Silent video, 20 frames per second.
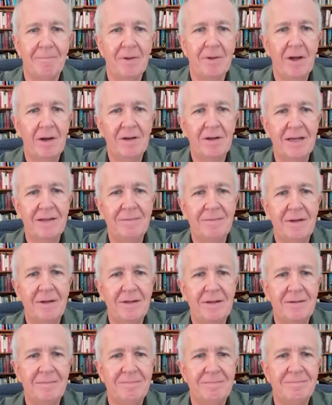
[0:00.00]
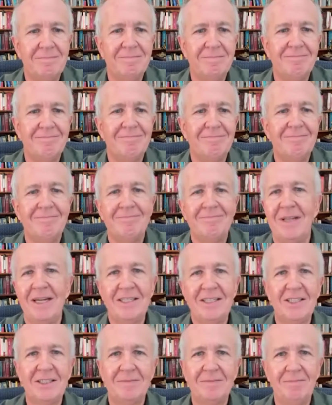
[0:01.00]
Okay. And
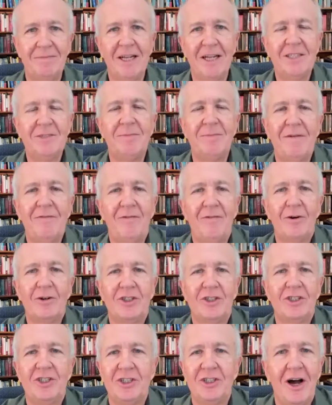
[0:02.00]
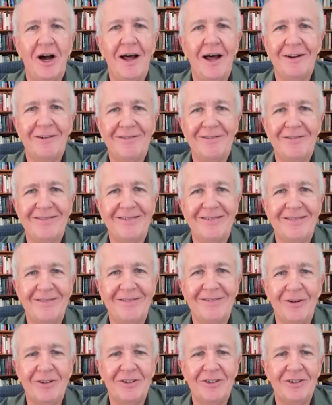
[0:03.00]
that's my first shot at
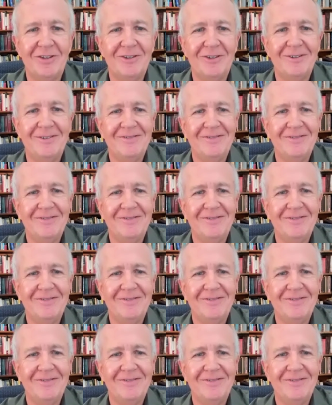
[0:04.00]
what to do.